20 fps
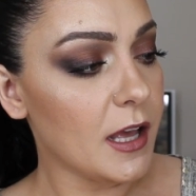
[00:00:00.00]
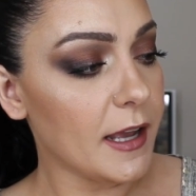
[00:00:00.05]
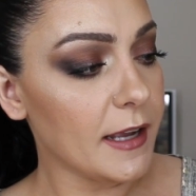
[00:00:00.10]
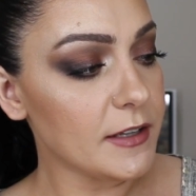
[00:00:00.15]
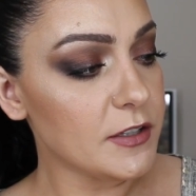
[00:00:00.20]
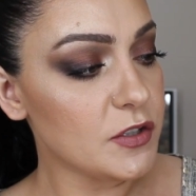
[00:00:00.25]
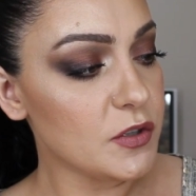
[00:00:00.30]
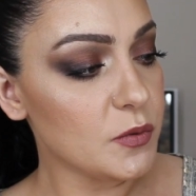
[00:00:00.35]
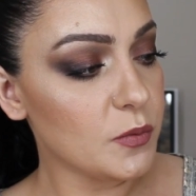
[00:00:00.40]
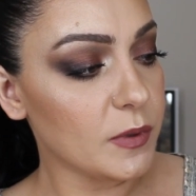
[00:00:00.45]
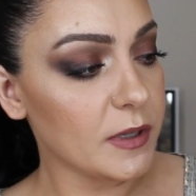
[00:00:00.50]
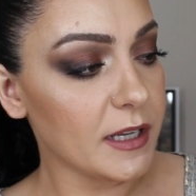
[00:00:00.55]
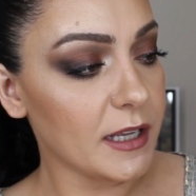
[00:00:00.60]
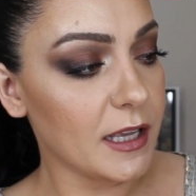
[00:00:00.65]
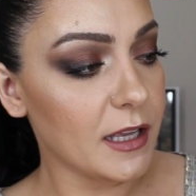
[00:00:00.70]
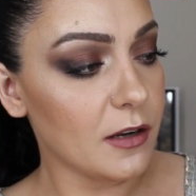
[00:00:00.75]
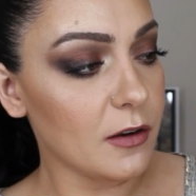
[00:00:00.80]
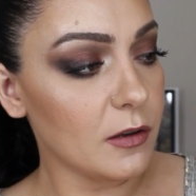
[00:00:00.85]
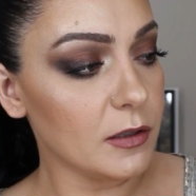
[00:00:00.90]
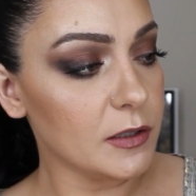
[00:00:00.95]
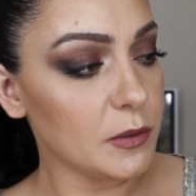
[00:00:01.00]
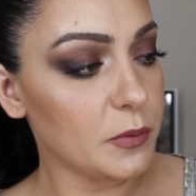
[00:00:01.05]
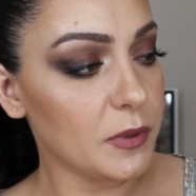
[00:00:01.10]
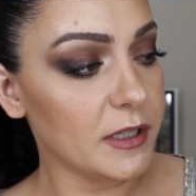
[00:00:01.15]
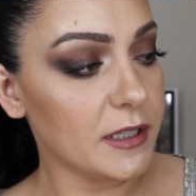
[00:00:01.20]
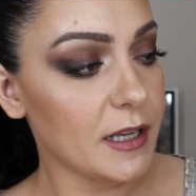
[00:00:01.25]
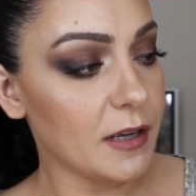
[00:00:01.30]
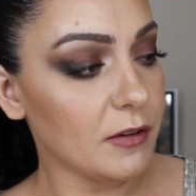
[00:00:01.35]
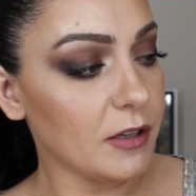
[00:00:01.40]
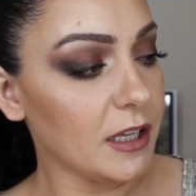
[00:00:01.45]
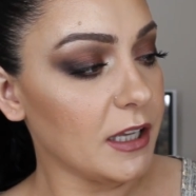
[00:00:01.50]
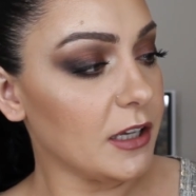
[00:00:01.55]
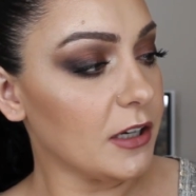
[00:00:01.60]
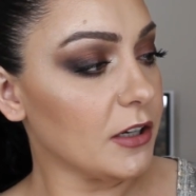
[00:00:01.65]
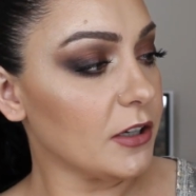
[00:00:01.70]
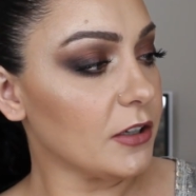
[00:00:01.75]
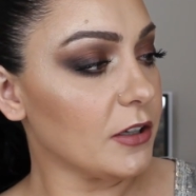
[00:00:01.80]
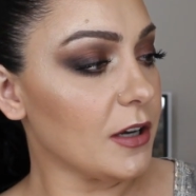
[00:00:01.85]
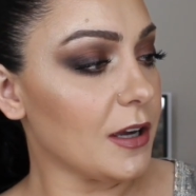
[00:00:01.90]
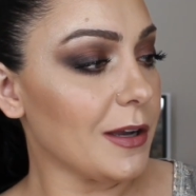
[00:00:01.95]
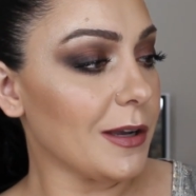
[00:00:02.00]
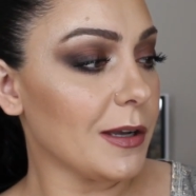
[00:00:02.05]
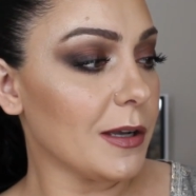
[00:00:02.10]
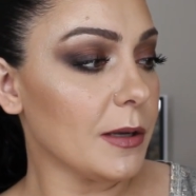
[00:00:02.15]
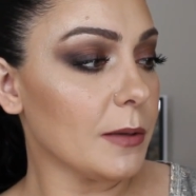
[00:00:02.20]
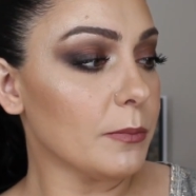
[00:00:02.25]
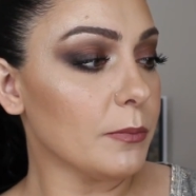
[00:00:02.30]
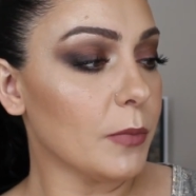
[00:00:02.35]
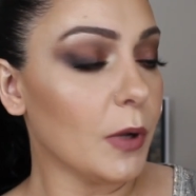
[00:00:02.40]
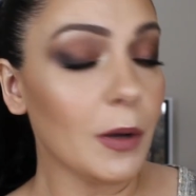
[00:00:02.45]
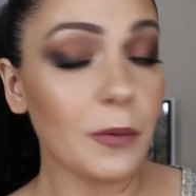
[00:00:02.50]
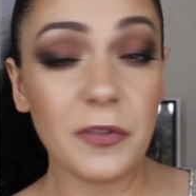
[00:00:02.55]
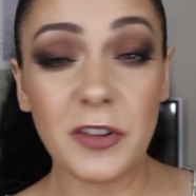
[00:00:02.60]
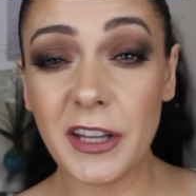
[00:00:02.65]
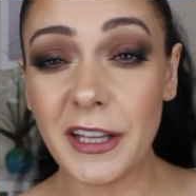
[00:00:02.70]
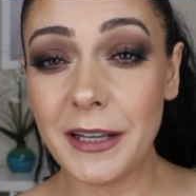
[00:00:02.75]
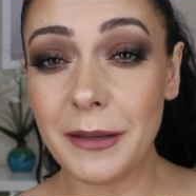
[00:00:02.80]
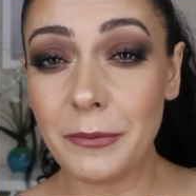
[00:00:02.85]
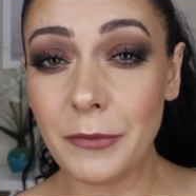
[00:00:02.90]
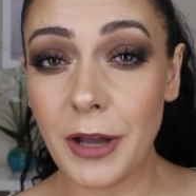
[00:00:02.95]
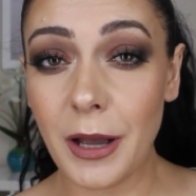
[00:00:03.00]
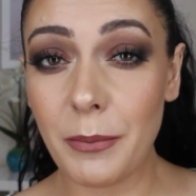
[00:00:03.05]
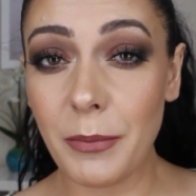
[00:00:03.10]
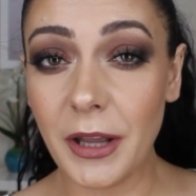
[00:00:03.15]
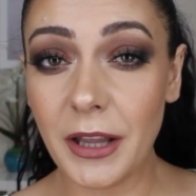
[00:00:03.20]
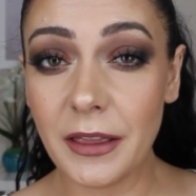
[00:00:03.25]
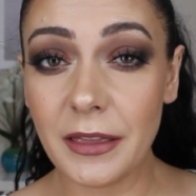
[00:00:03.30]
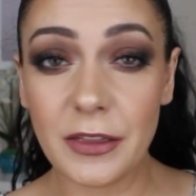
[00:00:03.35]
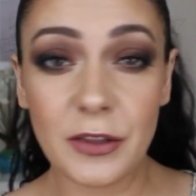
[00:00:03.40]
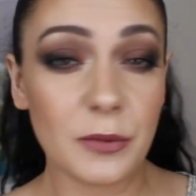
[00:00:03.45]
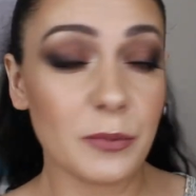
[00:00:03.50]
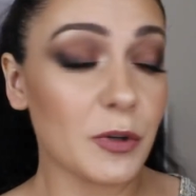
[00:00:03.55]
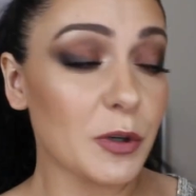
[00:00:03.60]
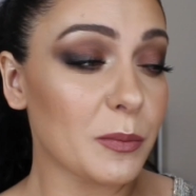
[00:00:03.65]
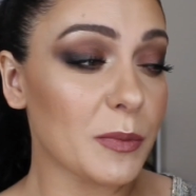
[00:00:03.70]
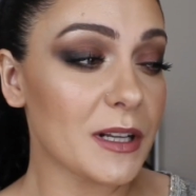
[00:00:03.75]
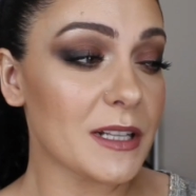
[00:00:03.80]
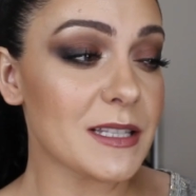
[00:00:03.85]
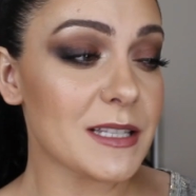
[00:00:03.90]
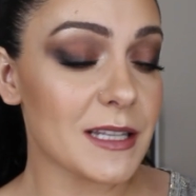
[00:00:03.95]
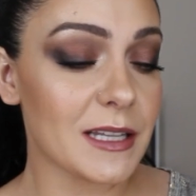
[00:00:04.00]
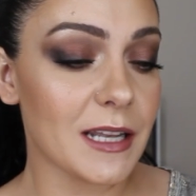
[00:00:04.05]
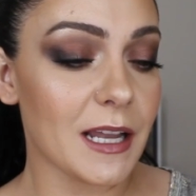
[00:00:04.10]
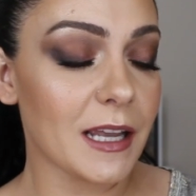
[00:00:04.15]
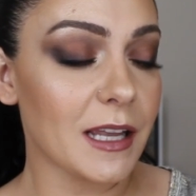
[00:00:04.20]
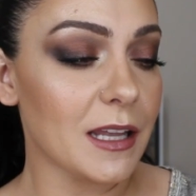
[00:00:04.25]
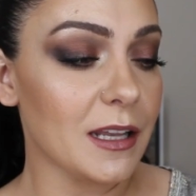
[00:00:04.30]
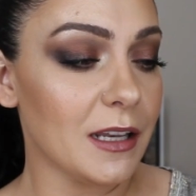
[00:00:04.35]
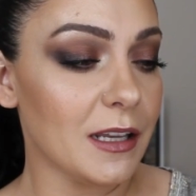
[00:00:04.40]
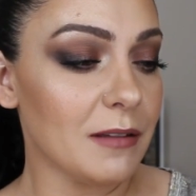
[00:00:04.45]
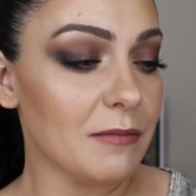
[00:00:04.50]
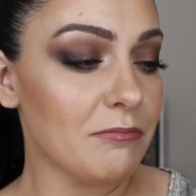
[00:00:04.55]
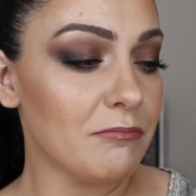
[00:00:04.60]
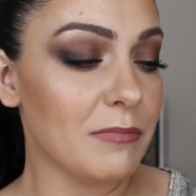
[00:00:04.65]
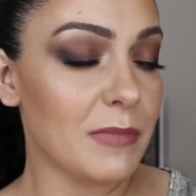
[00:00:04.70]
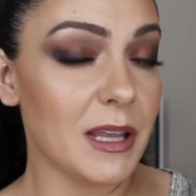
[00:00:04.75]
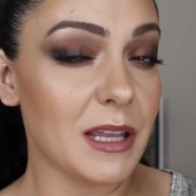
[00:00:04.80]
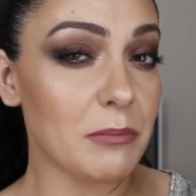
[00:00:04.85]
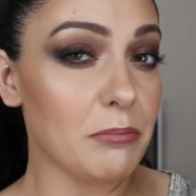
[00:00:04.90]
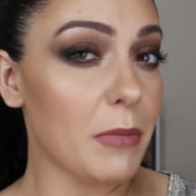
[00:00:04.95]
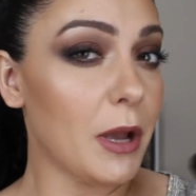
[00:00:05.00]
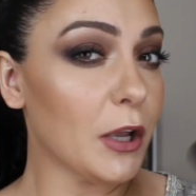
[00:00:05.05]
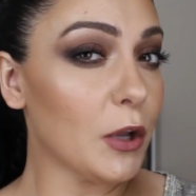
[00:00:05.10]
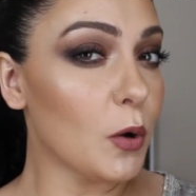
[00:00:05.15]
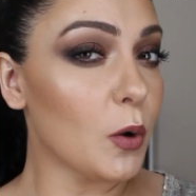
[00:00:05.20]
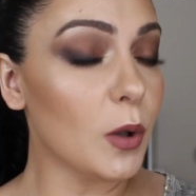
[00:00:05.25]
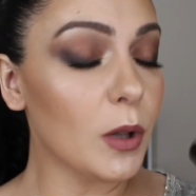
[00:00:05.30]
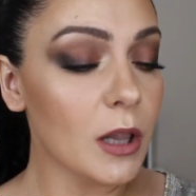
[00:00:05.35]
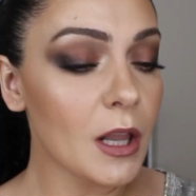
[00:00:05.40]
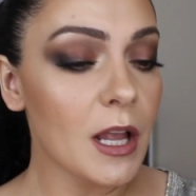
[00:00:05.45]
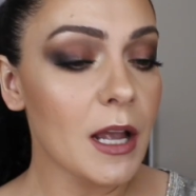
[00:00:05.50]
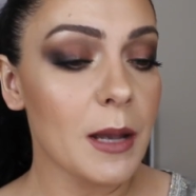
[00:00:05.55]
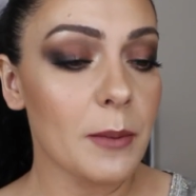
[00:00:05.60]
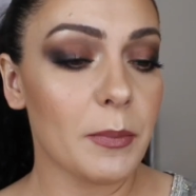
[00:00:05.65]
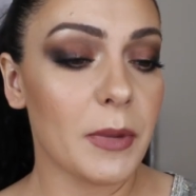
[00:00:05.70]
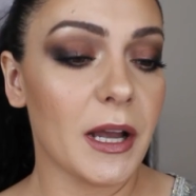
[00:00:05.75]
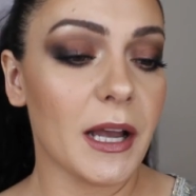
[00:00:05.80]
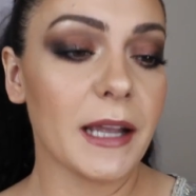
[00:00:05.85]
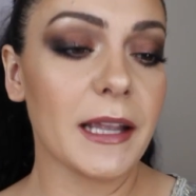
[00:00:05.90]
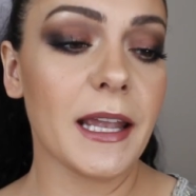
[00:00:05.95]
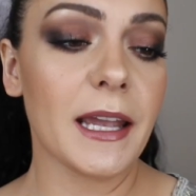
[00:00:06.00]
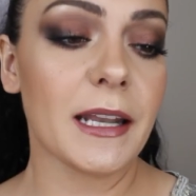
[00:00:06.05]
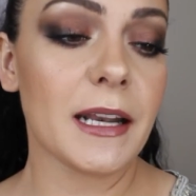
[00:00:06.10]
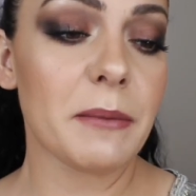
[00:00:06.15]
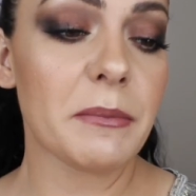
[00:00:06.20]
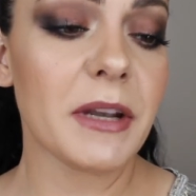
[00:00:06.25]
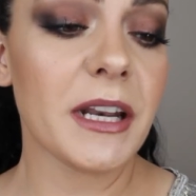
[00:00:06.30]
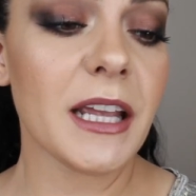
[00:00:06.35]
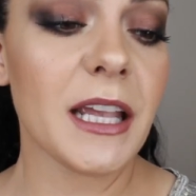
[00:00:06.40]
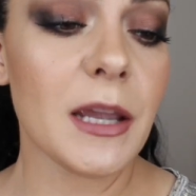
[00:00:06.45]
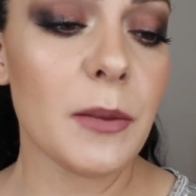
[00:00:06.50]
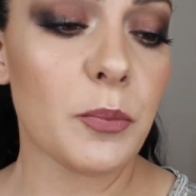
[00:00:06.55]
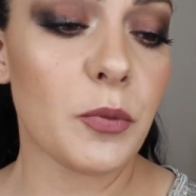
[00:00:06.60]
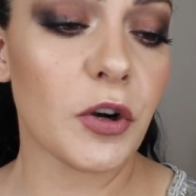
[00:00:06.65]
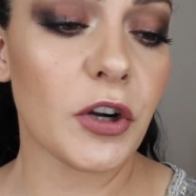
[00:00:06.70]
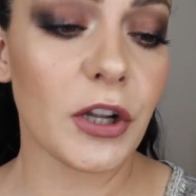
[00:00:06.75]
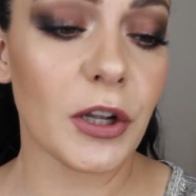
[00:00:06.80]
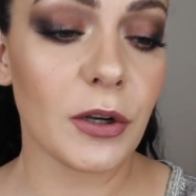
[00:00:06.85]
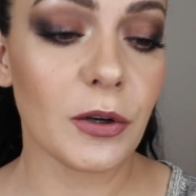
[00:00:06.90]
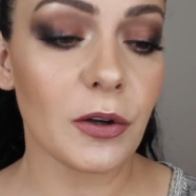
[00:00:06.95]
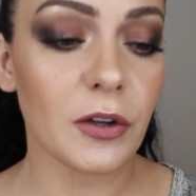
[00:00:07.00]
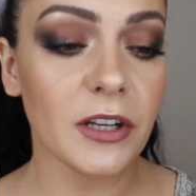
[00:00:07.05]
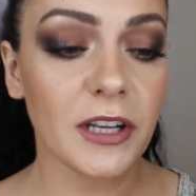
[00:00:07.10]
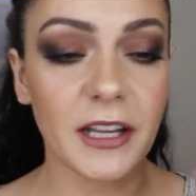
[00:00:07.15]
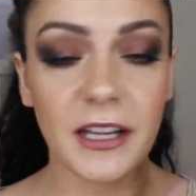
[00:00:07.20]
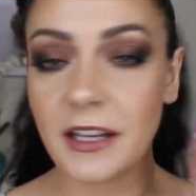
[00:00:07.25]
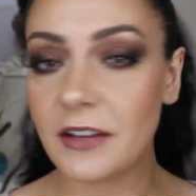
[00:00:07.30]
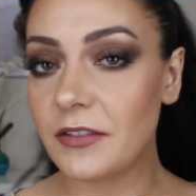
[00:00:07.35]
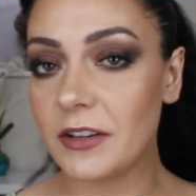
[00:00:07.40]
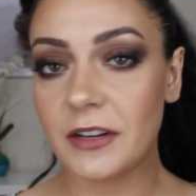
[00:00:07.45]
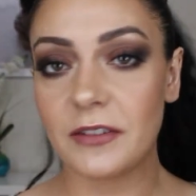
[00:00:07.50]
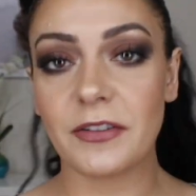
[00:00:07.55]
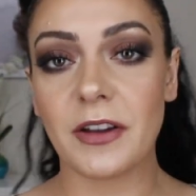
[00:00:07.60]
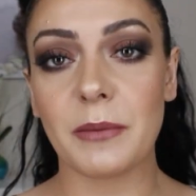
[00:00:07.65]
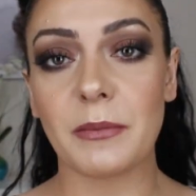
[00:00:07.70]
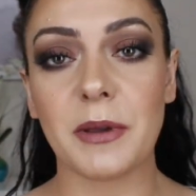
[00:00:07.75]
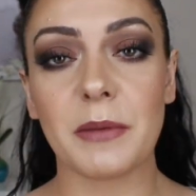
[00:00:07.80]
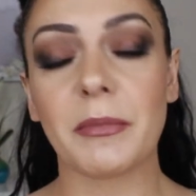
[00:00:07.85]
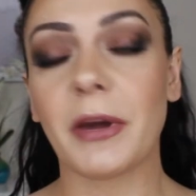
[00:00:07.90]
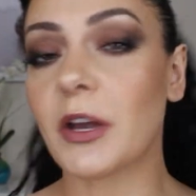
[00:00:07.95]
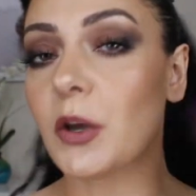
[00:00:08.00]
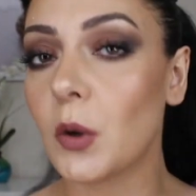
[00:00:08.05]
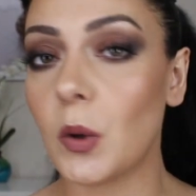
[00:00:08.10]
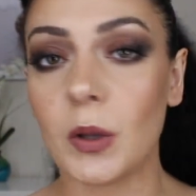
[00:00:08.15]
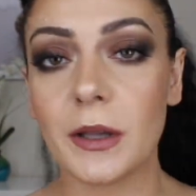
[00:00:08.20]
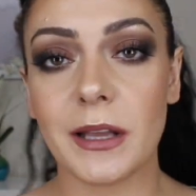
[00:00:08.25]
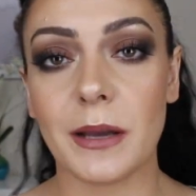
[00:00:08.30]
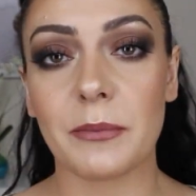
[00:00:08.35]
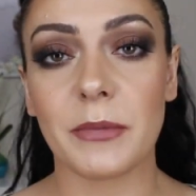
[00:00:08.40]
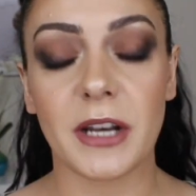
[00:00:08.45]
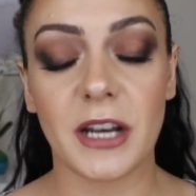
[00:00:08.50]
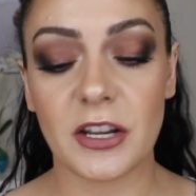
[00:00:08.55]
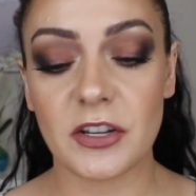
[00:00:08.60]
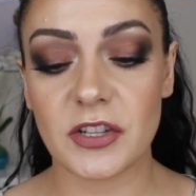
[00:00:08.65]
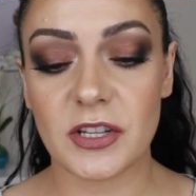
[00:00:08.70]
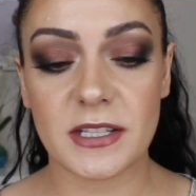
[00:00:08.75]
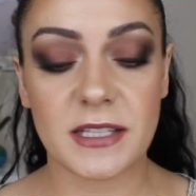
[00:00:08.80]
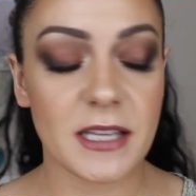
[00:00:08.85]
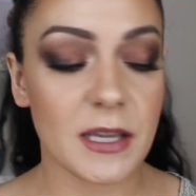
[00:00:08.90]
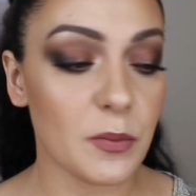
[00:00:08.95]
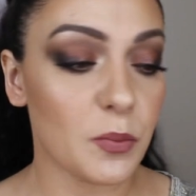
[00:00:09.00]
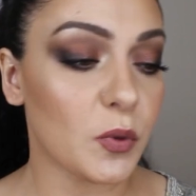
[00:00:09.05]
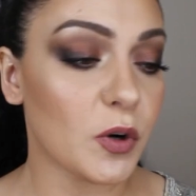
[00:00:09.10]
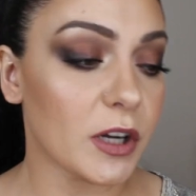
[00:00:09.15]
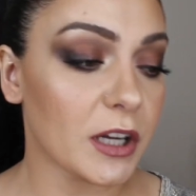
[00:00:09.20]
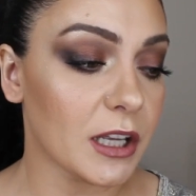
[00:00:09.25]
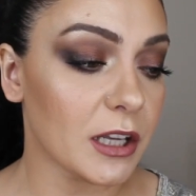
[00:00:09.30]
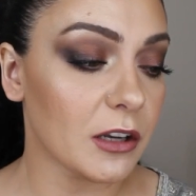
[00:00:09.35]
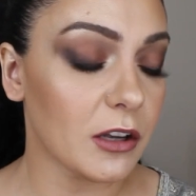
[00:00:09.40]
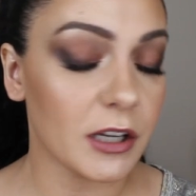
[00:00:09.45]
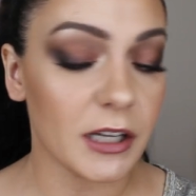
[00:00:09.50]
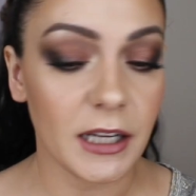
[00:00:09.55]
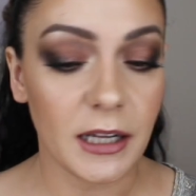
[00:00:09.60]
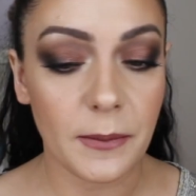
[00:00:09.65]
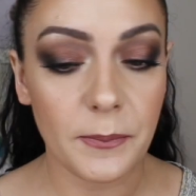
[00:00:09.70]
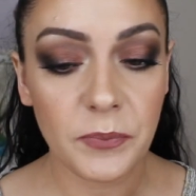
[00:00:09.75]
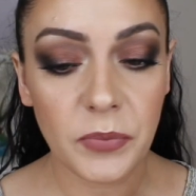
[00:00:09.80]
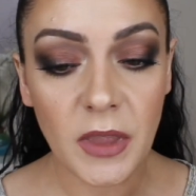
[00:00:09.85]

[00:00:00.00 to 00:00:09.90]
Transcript: I do want to get all the way down here, um, hopefully a month, two more months, and I can meet my goal. But again, I'm going to keep working on it. Even if I meet my goal, I'm going to just keep working on it.